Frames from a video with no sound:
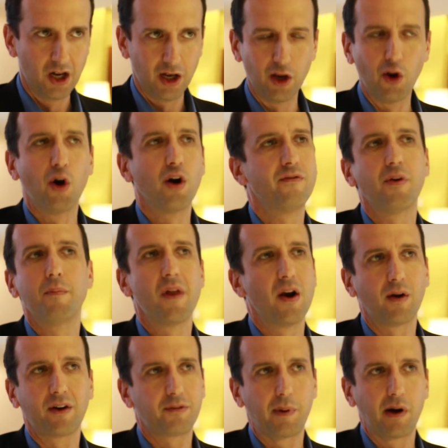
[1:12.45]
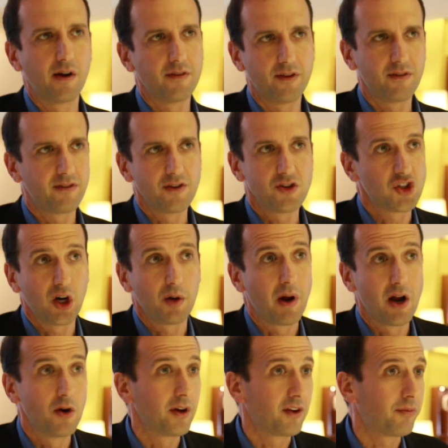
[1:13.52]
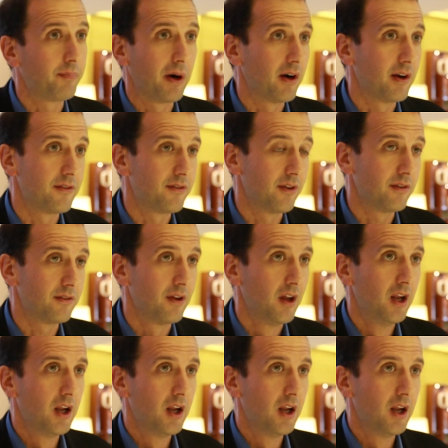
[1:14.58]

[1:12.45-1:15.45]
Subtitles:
learn from their experiences, and share my own experiences,